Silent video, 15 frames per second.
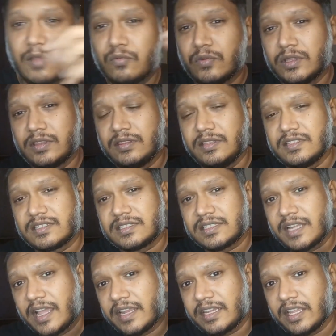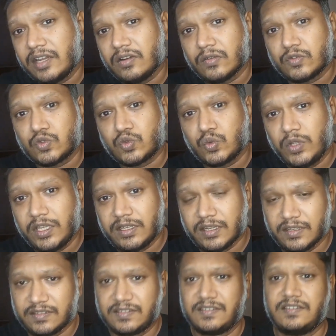with this slight hint of
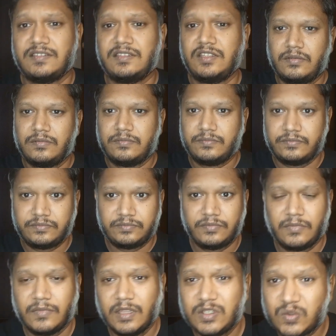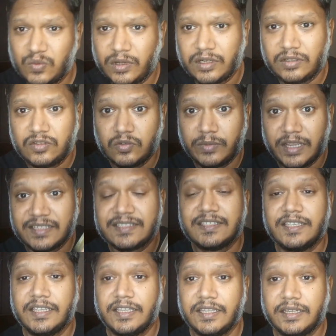sweetness. This one to my
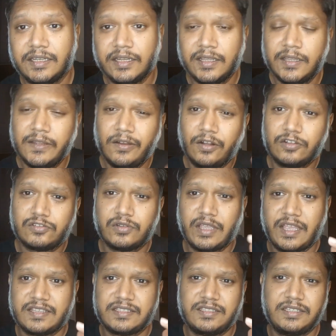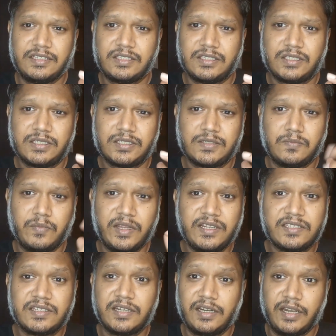skin also has this
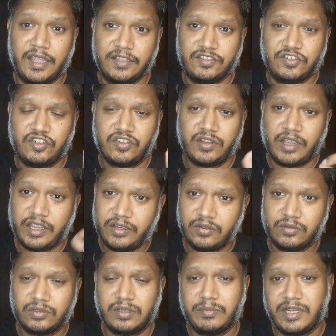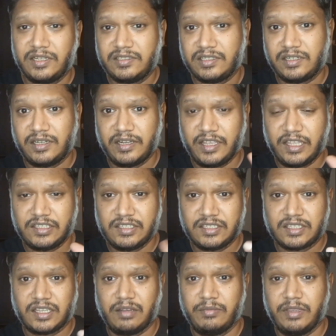medicinal edge. I know the medicinal edge
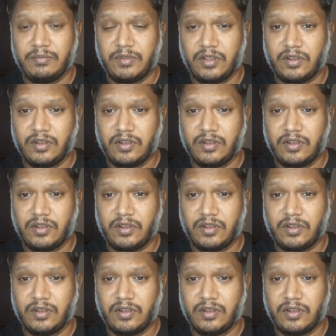is coming